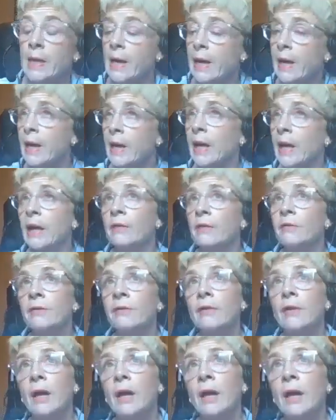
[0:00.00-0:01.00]

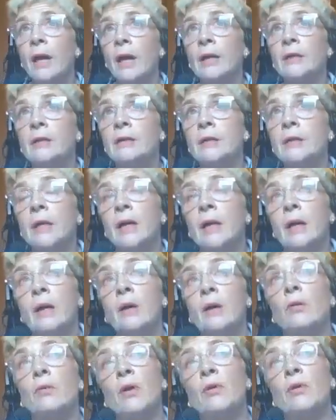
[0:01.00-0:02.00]
And
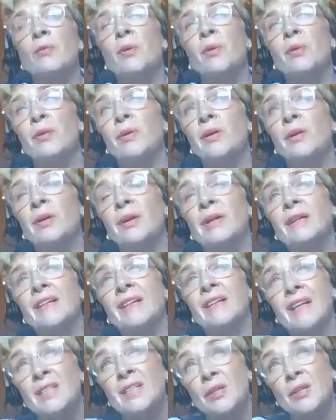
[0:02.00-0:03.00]
although not
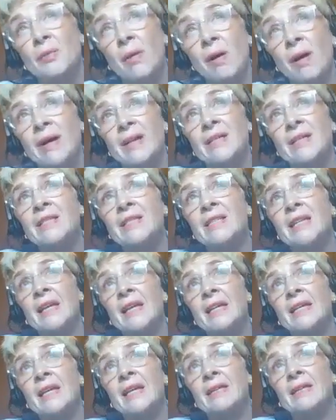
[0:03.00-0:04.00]
ghettoized,
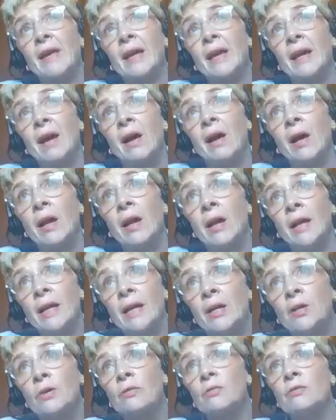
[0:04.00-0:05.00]
they are
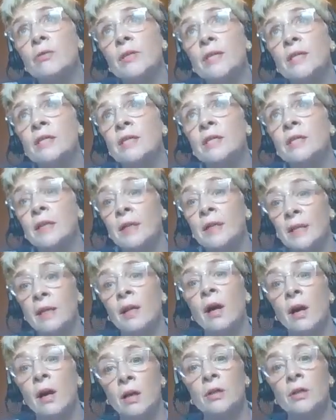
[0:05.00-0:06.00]
increasingly
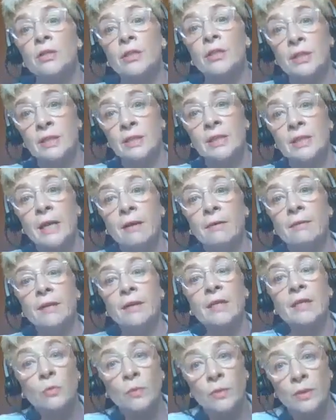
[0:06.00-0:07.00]
large, these
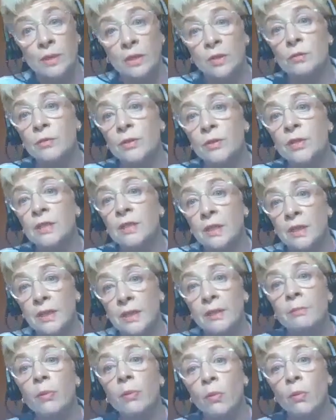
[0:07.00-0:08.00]
areas, with
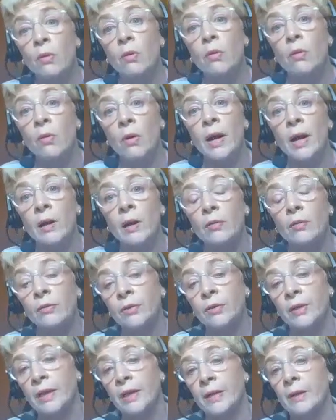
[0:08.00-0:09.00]
increasingly poor
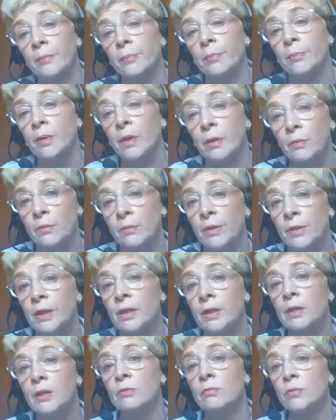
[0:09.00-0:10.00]
healthcare
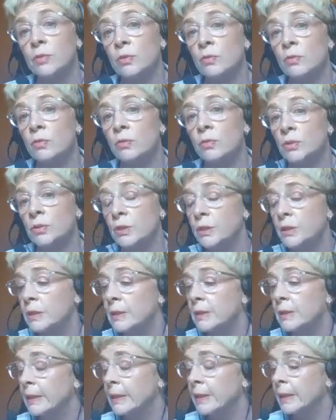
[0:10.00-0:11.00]
primary resources.
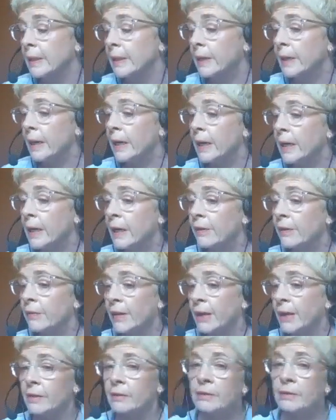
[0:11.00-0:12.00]
And
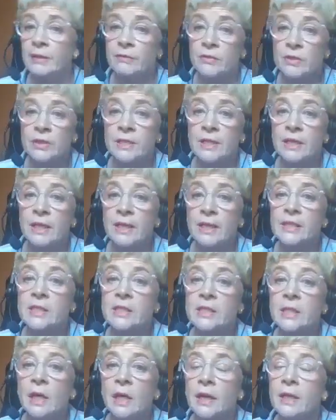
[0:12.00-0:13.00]
that gives a delayed
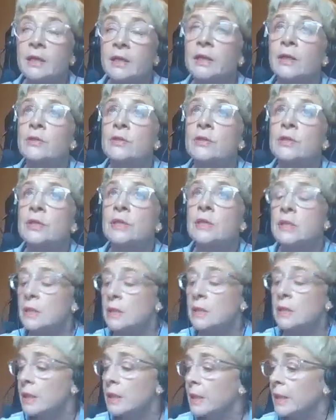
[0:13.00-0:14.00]
diagnosis.